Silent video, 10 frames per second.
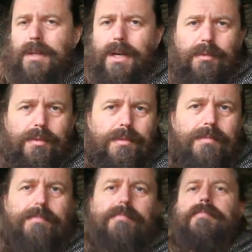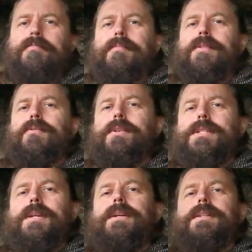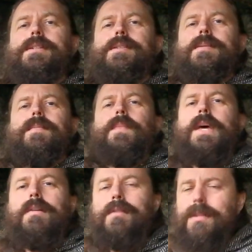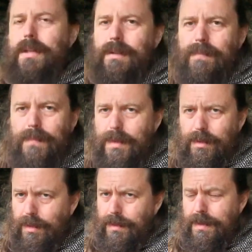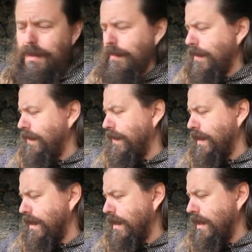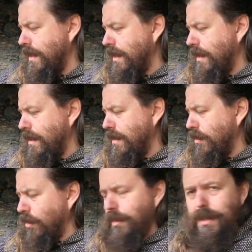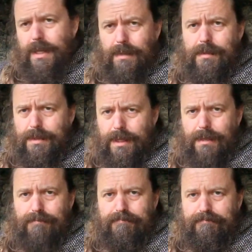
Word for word: I would dress like this every day, all the time, all day, every day.